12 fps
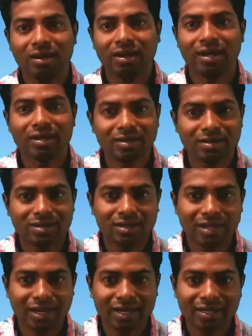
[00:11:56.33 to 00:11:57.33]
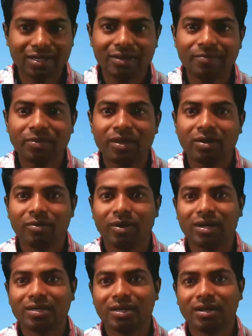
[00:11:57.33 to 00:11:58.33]
get that
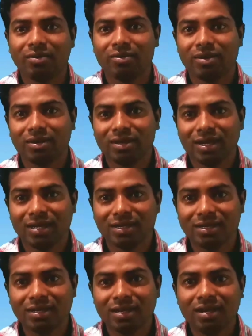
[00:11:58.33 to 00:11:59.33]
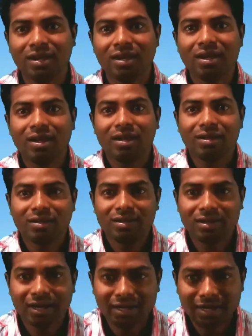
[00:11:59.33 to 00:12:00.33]
water, or that
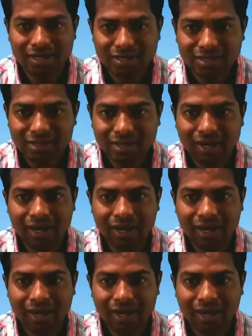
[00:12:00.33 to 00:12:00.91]
is.